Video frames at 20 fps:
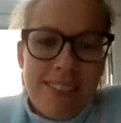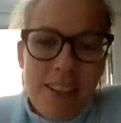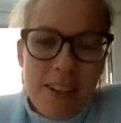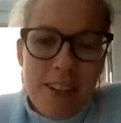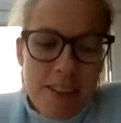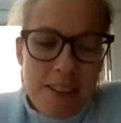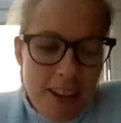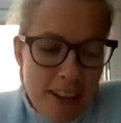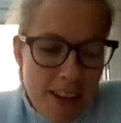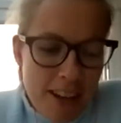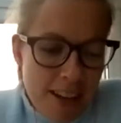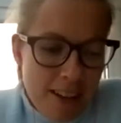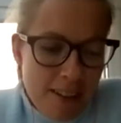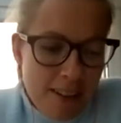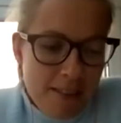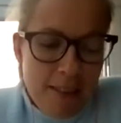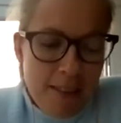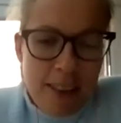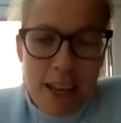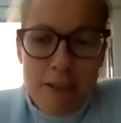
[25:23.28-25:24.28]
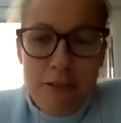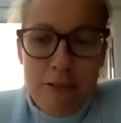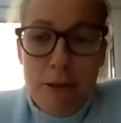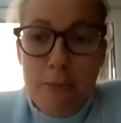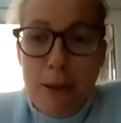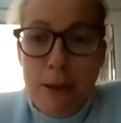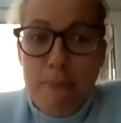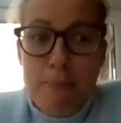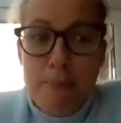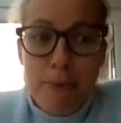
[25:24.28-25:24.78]
No, thank you. Thanks for
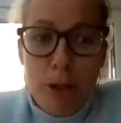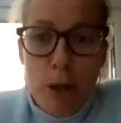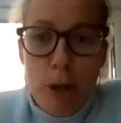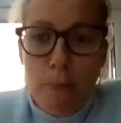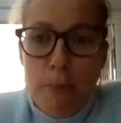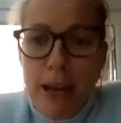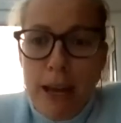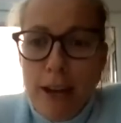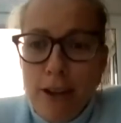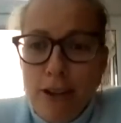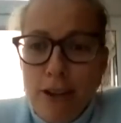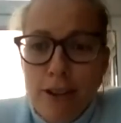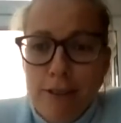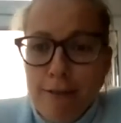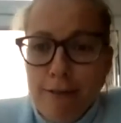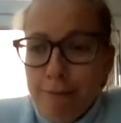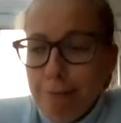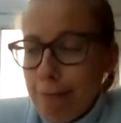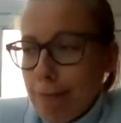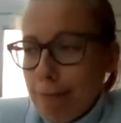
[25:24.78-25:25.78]
being so patient.